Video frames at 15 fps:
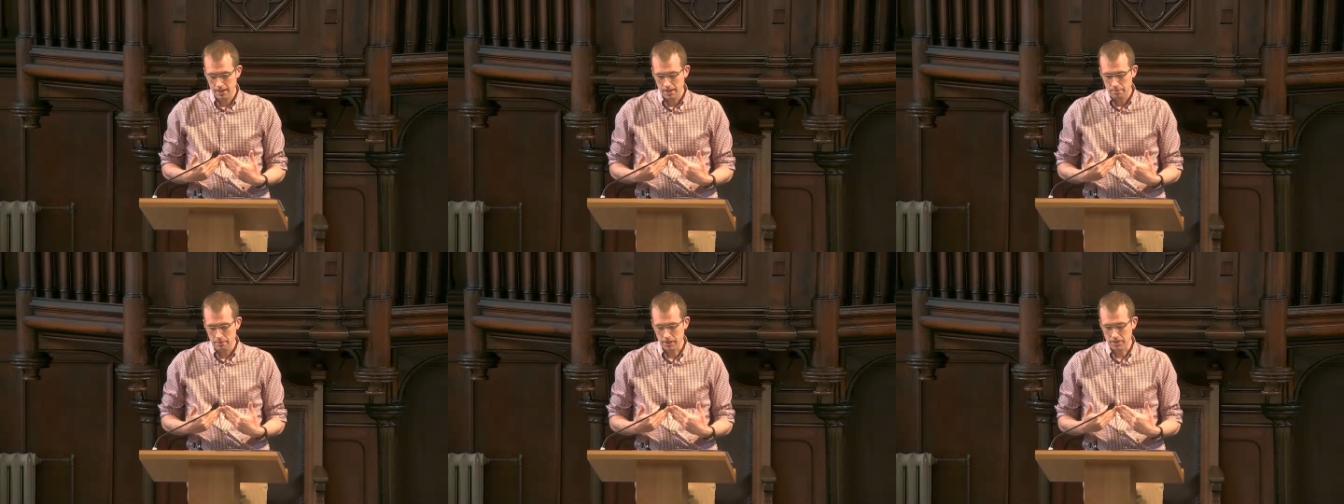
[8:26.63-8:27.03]

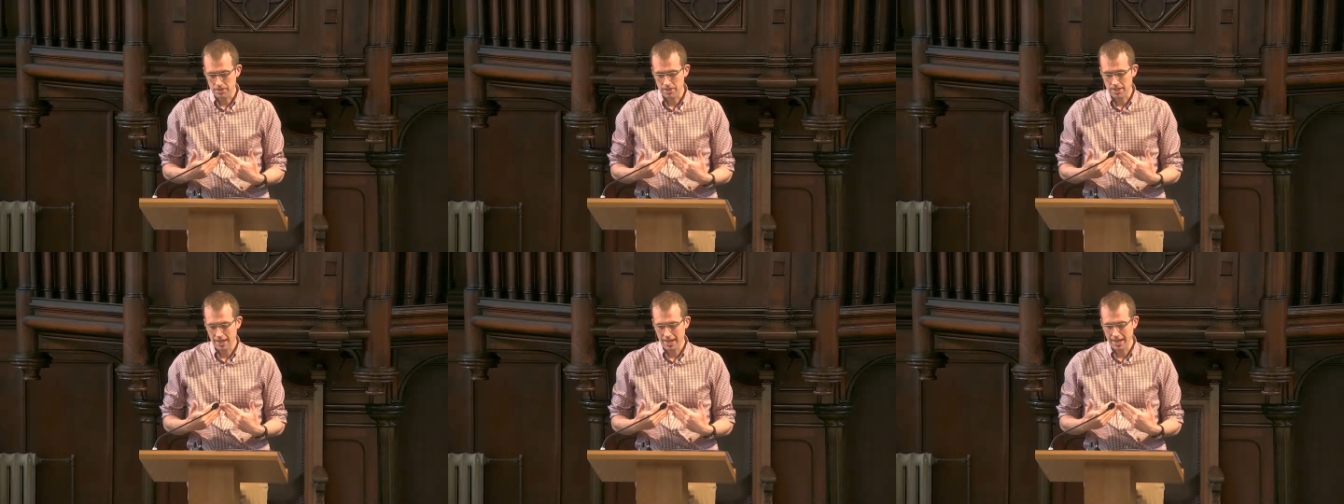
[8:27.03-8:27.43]

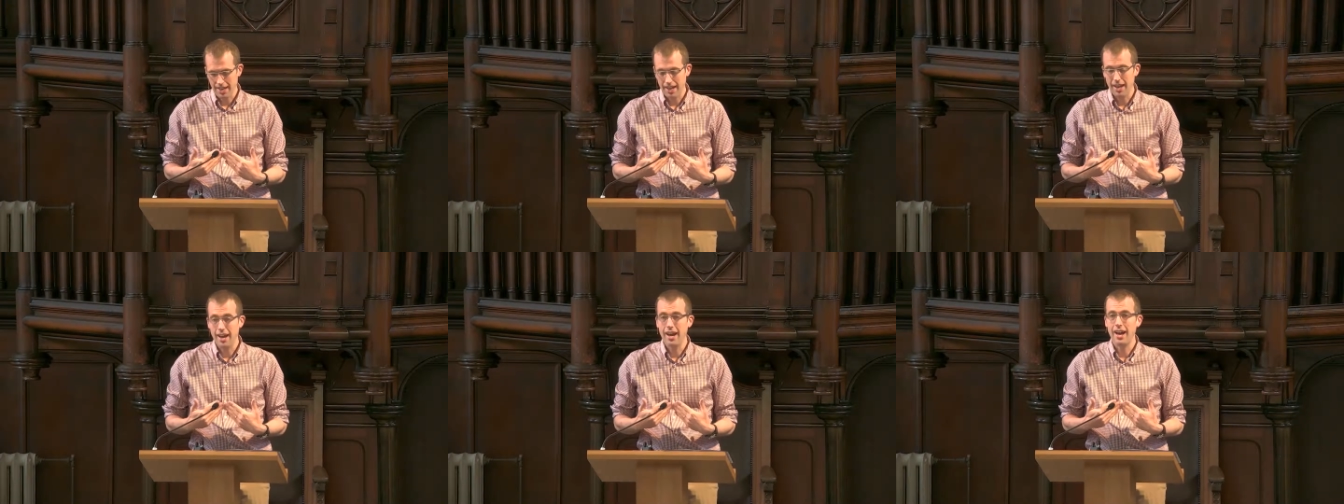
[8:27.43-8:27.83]
Because
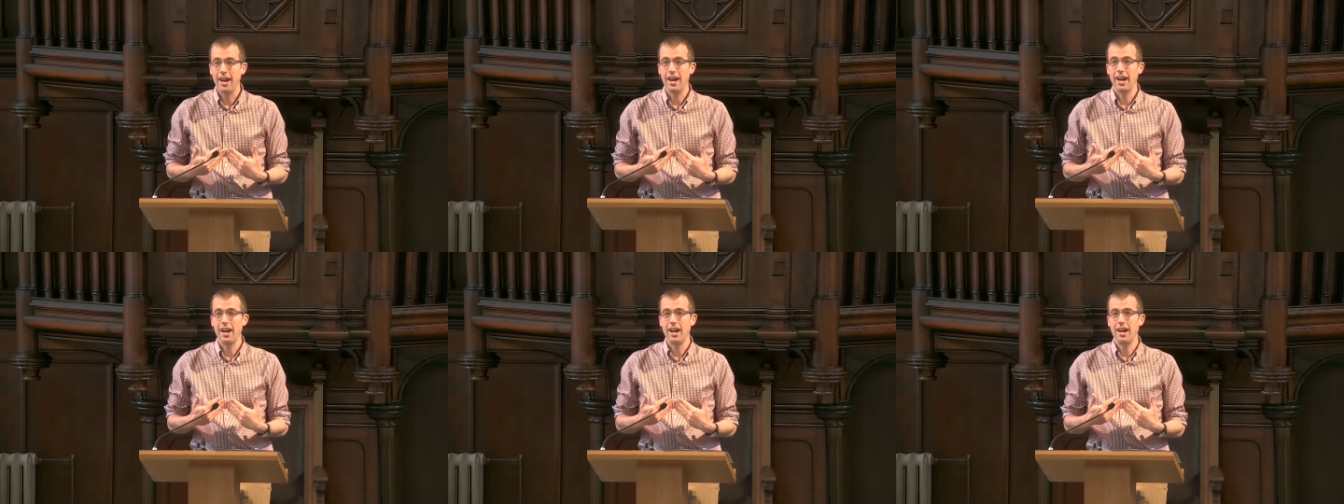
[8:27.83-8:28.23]

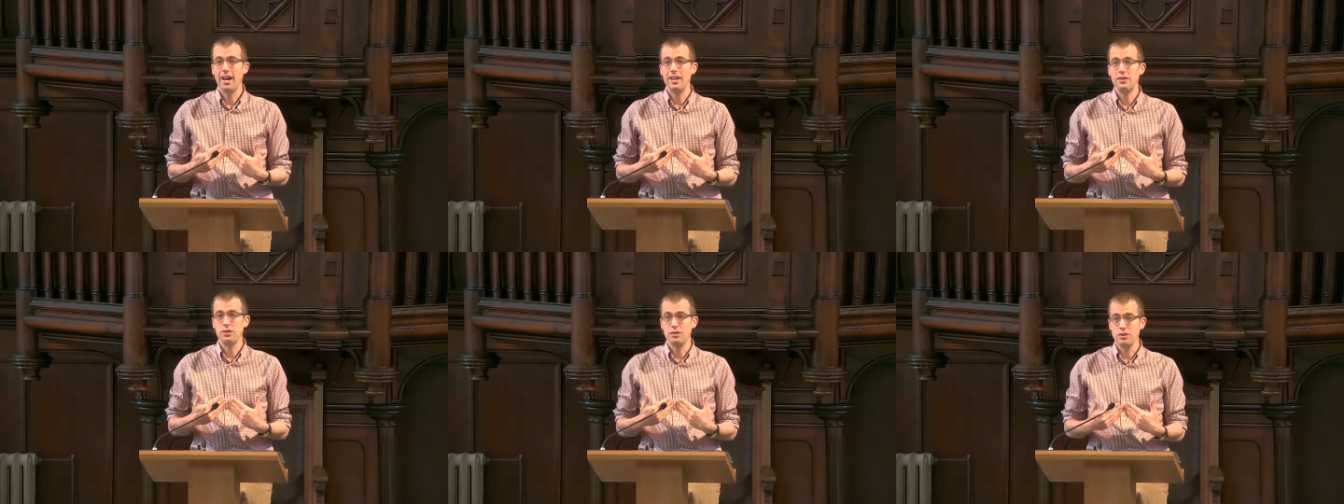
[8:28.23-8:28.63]

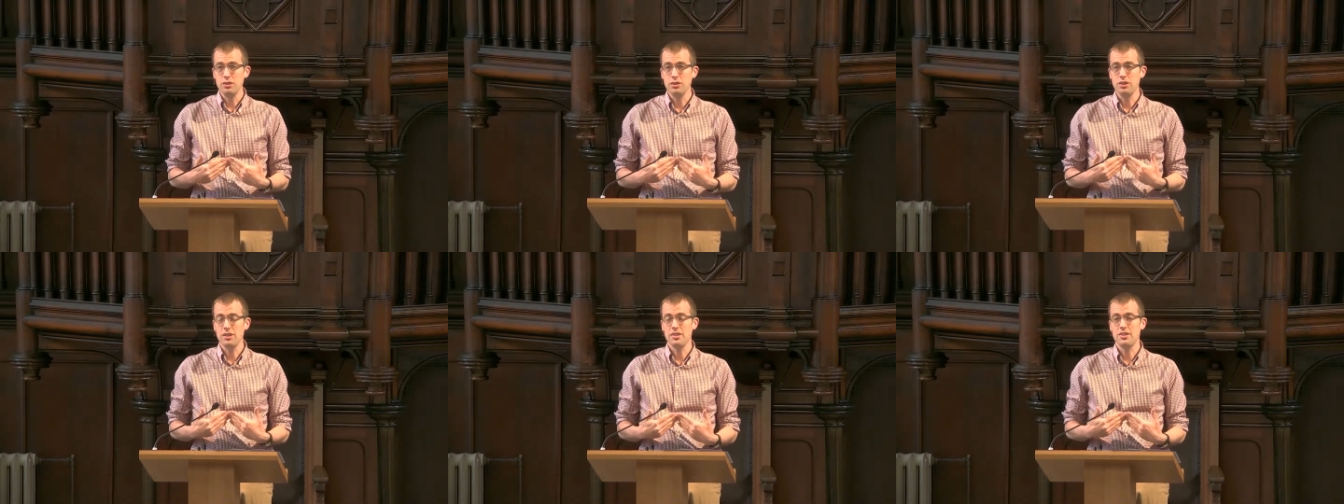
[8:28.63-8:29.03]
the
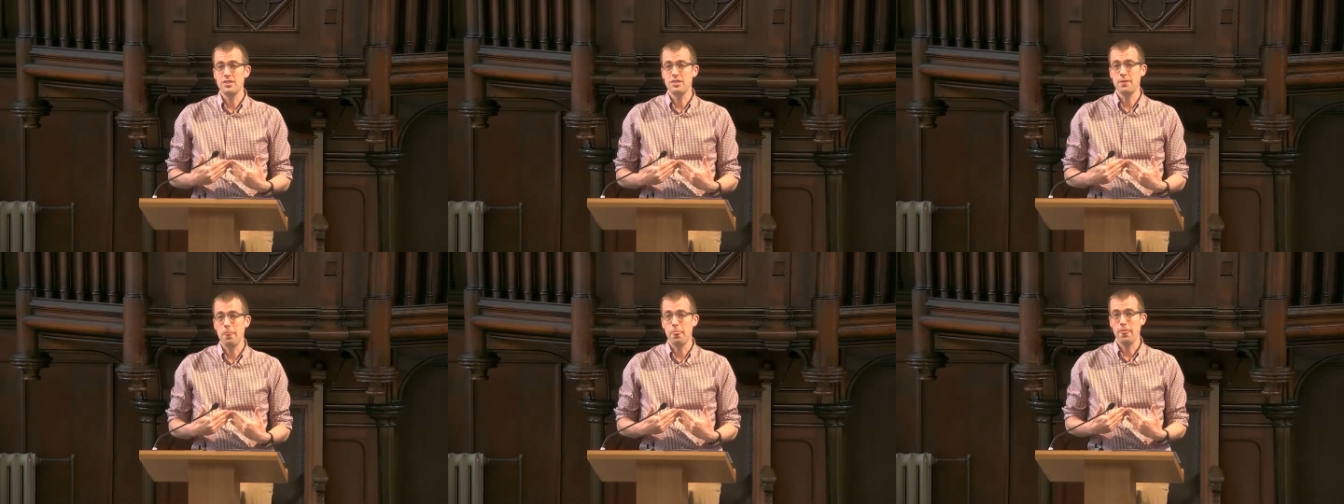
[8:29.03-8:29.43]
truth is,